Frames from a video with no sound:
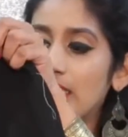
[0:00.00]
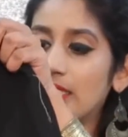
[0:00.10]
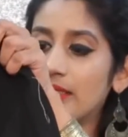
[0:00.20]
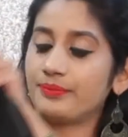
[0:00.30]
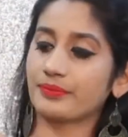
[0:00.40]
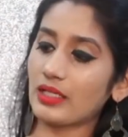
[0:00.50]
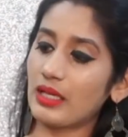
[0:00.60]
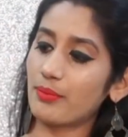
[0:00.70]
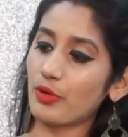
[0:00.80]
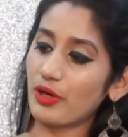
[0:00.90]

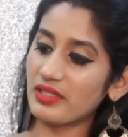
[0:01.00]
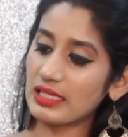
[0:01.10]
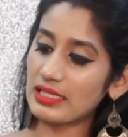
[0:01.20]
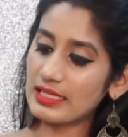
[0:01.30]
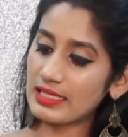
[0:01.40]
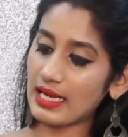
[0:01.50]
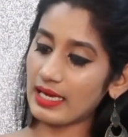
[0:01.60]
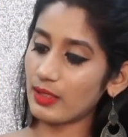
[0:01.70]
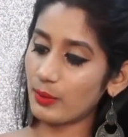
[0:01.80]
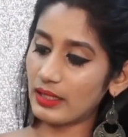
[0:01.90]
embroidery
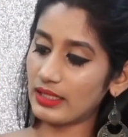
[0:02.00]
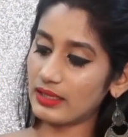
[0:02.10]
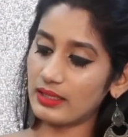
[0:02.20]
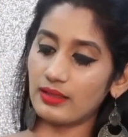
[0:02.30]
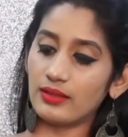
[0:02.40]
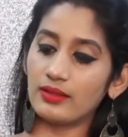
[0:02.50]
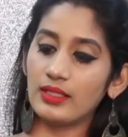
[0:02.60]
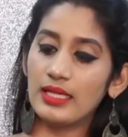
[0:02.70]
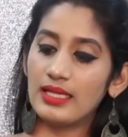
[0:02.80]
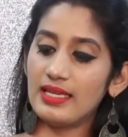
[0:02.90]
design with the
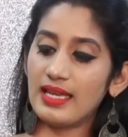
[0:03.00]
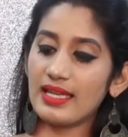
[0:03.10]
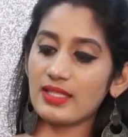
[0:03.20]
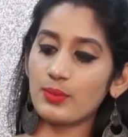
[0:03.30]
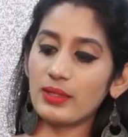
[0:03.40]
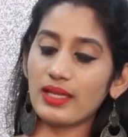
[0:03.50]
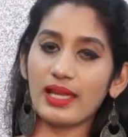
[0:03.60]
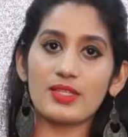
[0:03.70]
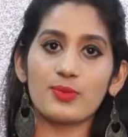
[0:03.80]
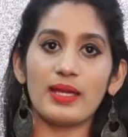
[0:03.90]
lace work
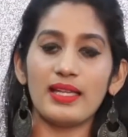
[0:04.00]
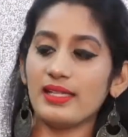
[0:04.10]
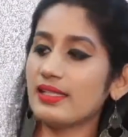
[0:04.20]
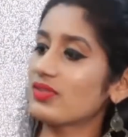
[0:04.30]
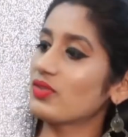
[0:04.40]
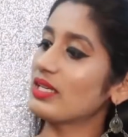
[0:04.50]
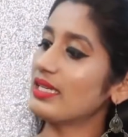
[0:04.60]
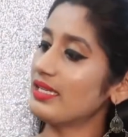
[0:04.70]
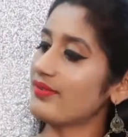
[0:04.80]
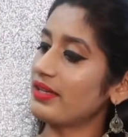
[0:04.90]
as well. It's
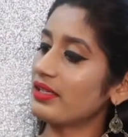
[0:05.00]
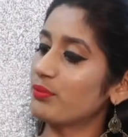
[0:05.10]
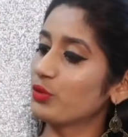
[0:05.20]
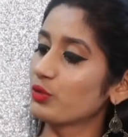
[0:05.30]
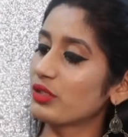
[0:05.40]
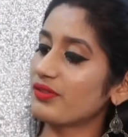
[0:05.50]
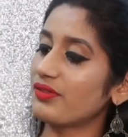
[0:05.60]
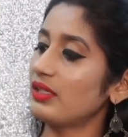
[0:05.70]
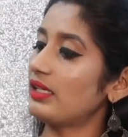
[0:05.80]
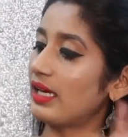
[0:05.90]
really very
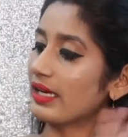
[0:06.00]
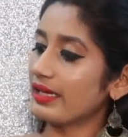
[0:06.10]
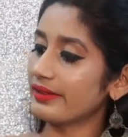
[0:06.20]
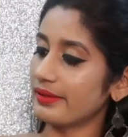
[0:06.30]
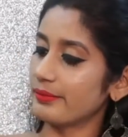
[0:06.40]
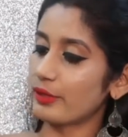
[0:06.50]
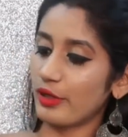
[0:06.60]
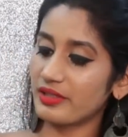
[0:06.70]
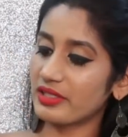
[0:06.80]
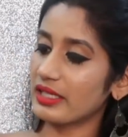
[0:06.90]
beautiful. Again, the
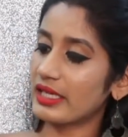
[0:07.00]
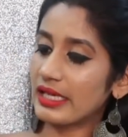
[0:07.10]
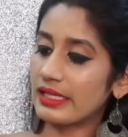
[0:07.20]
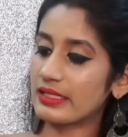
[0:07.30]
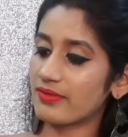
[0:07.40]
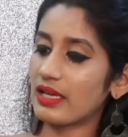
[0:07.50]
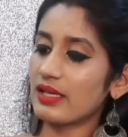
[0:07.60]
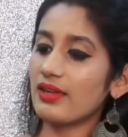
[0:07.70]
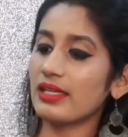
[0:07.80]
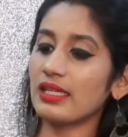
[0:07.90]
embroidery is
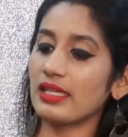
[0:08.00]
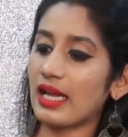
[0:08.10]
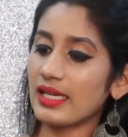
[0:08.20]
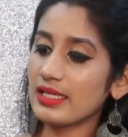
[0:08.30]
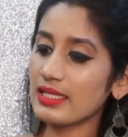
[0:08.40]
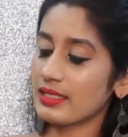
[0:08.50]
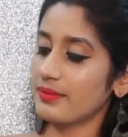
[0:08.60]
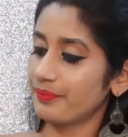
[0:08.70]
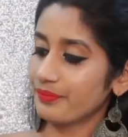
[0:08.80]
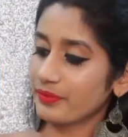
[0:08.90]
very nice.
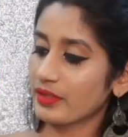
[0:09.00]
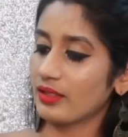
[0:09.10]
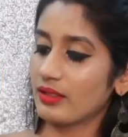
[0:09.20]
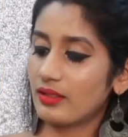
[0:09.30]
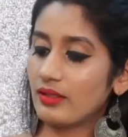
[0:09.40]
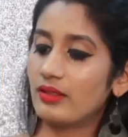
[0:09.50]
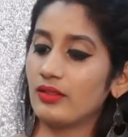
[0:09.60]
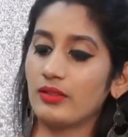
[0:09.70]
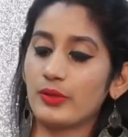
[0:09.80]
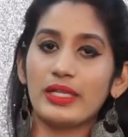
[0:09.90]

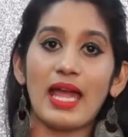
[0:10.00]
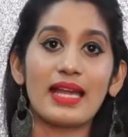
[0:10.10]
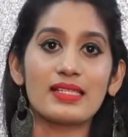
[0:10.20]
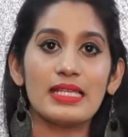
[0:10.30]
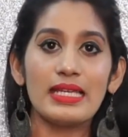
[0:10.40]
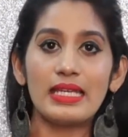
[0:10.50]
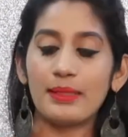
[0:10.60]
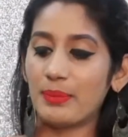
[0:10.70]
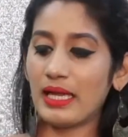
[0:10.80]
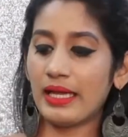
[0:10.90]
You can actually
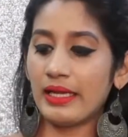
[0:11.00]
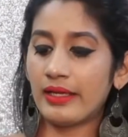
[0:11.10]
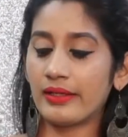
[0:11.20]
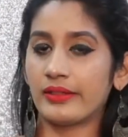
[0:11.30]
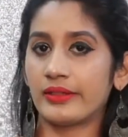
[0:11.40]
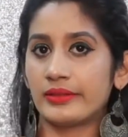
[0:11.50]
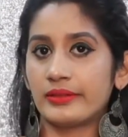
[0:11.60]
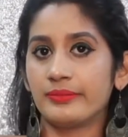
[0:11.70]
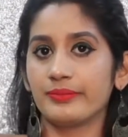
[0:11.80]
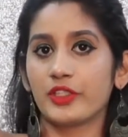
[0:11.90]
keep like
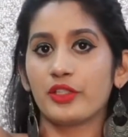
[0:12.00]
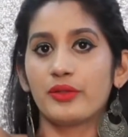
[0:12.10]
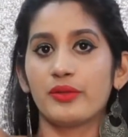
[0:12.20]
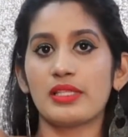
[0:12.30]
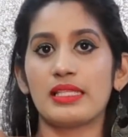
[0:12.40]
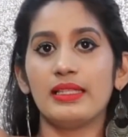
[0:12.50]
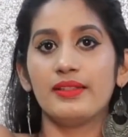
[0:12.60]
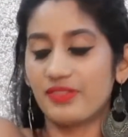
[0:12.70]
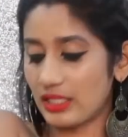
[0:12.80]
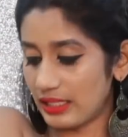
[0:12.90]

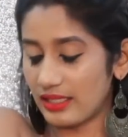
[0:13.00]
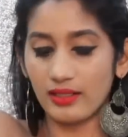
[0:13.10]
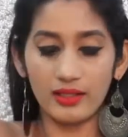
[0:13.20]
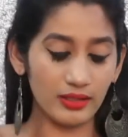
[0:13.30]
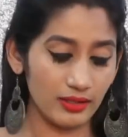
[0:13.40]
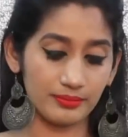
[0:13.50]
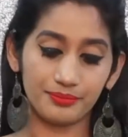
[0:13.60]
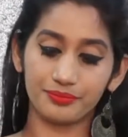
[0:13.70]
slip till here.